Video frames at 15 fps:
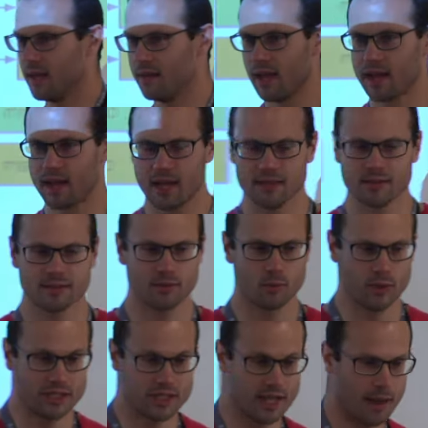In that case,
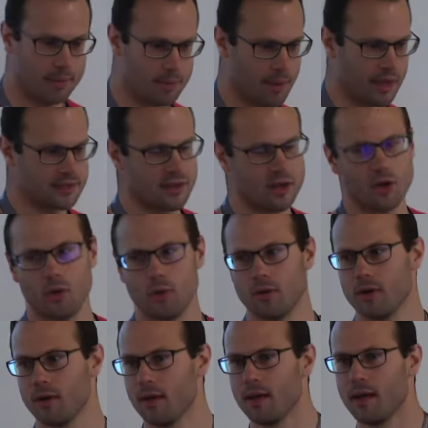we de-optimize the code,
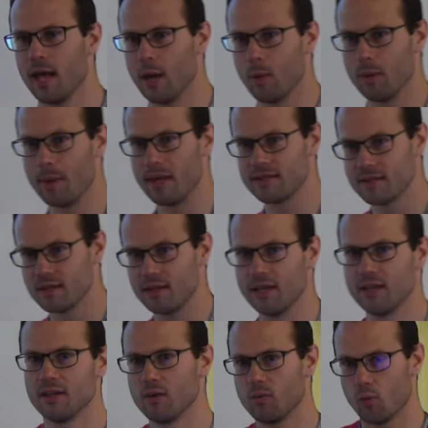and we
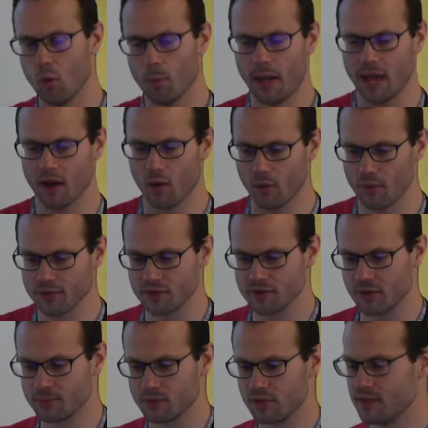basically roll back all those
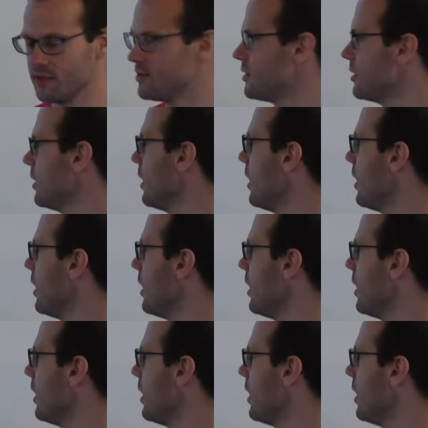assumptions,